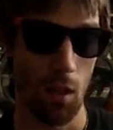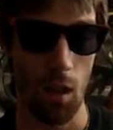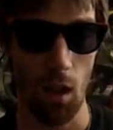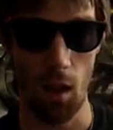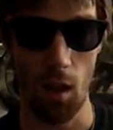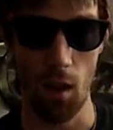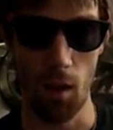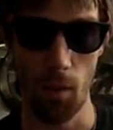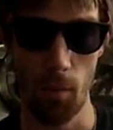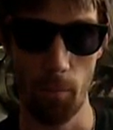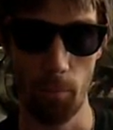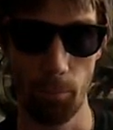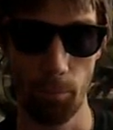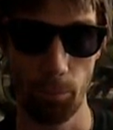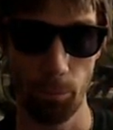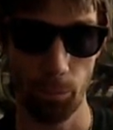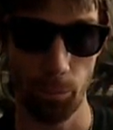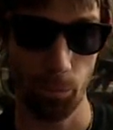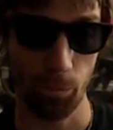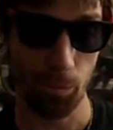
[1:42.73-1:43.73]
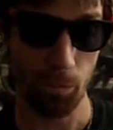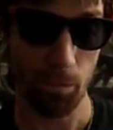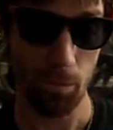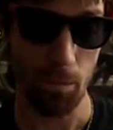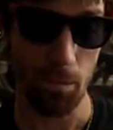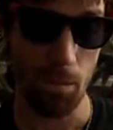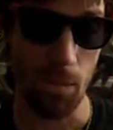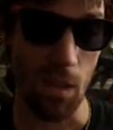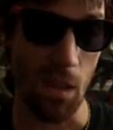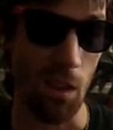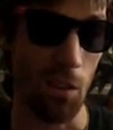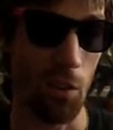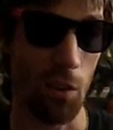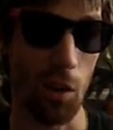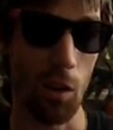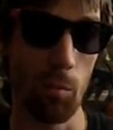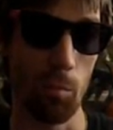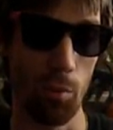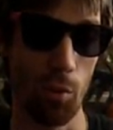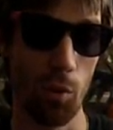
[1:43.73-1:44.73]
um, they're
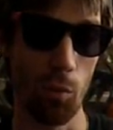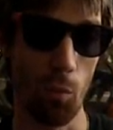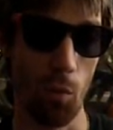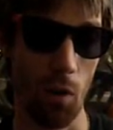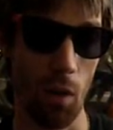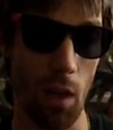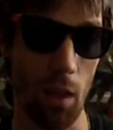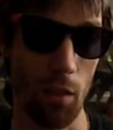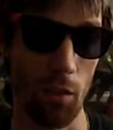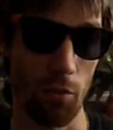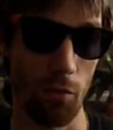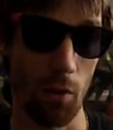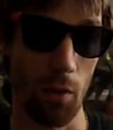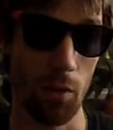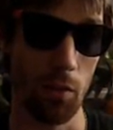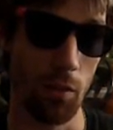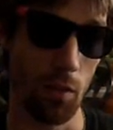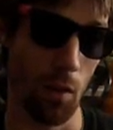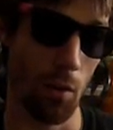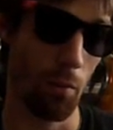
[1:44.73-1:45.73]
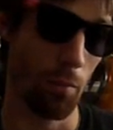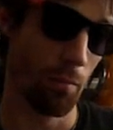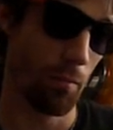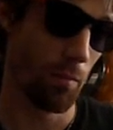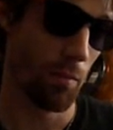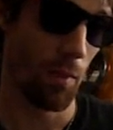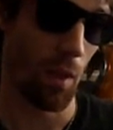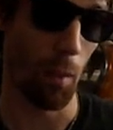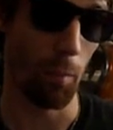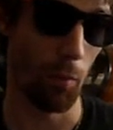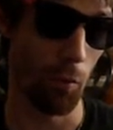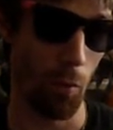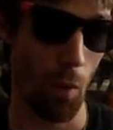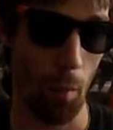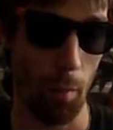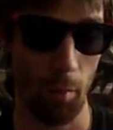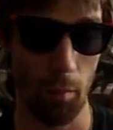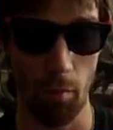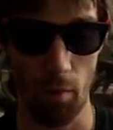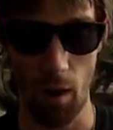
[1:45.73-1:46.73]
getting pretty worn out in the front. So time to
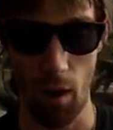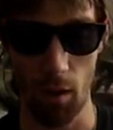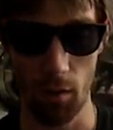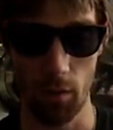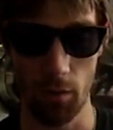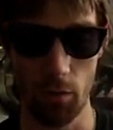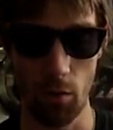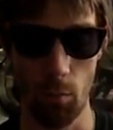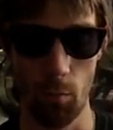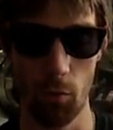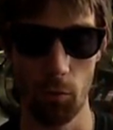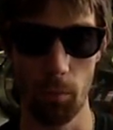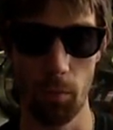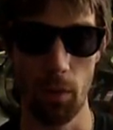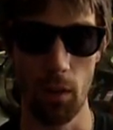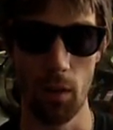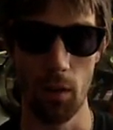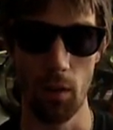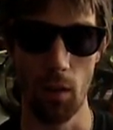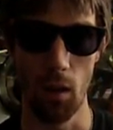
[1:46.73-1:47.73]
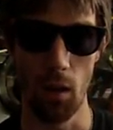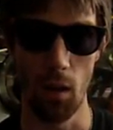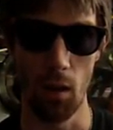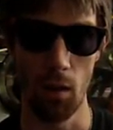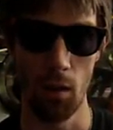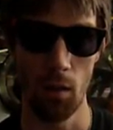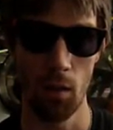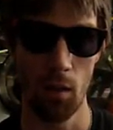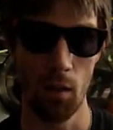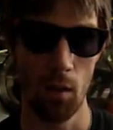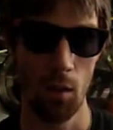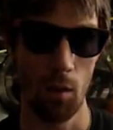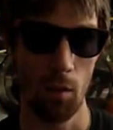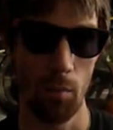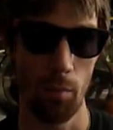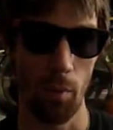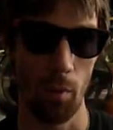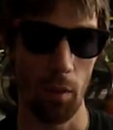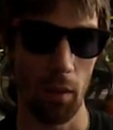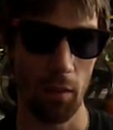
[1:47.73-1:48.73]
swap them around. It's almost been uh,
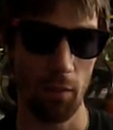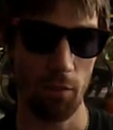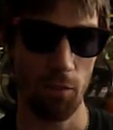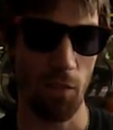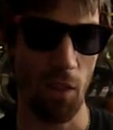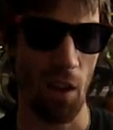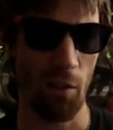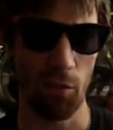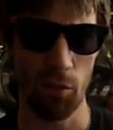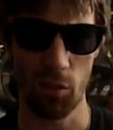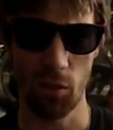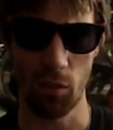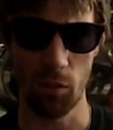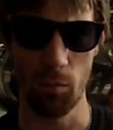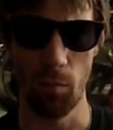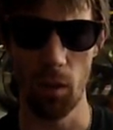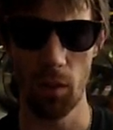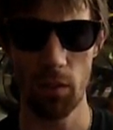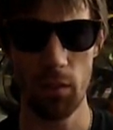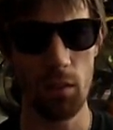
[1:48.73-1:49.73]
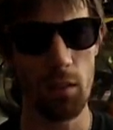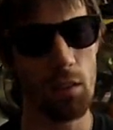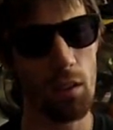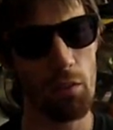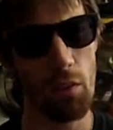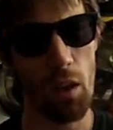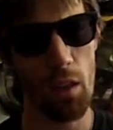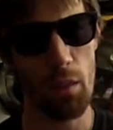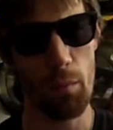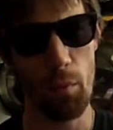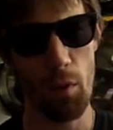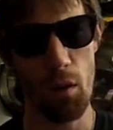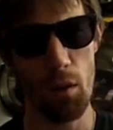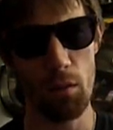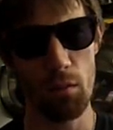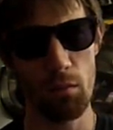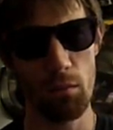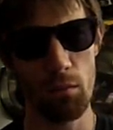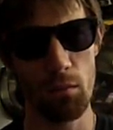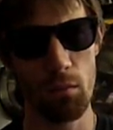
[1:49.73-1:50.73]
probably like five or six months since I've had them
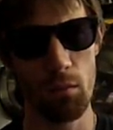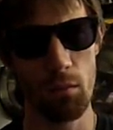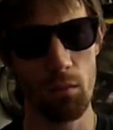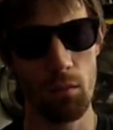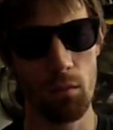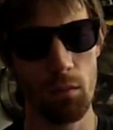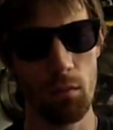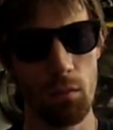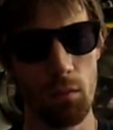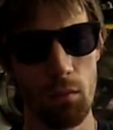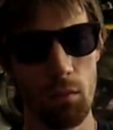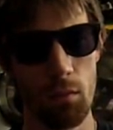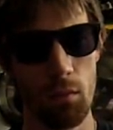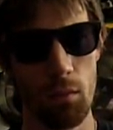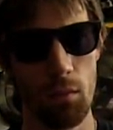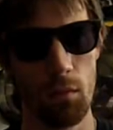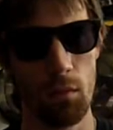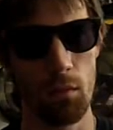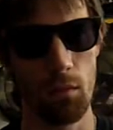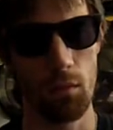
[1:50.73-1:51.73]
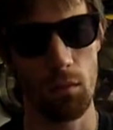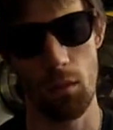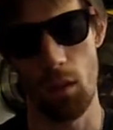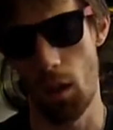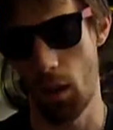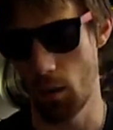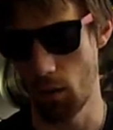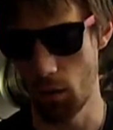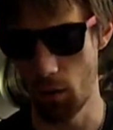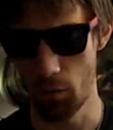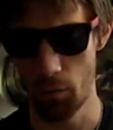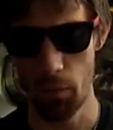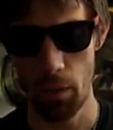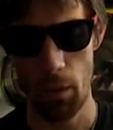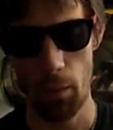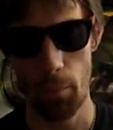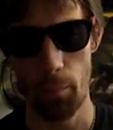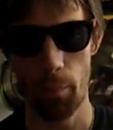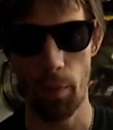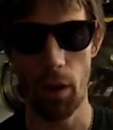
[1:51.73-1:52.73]
on. I don't know.
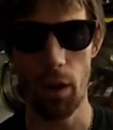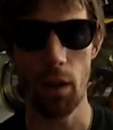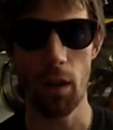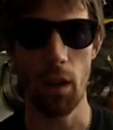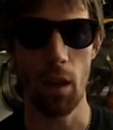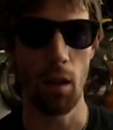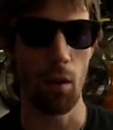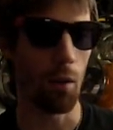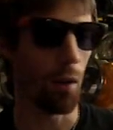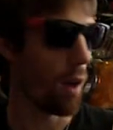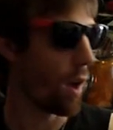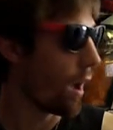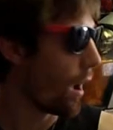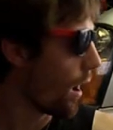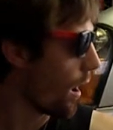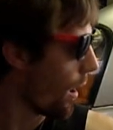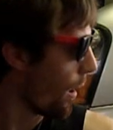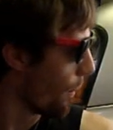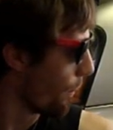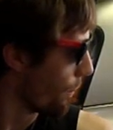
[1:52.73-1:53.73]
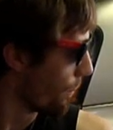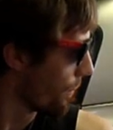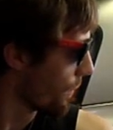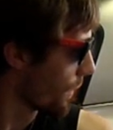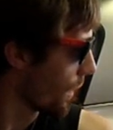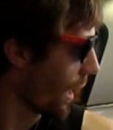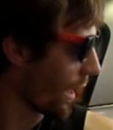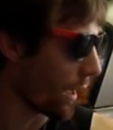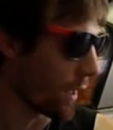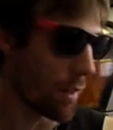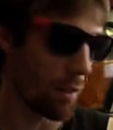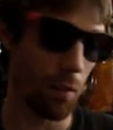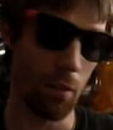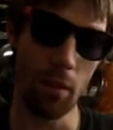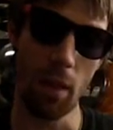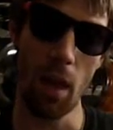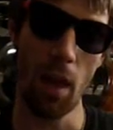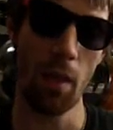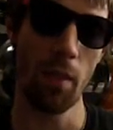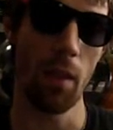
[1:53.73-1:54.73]
But anyhow, um, I got to do
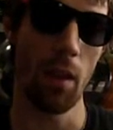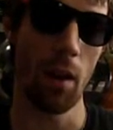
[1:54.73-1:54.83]
that, and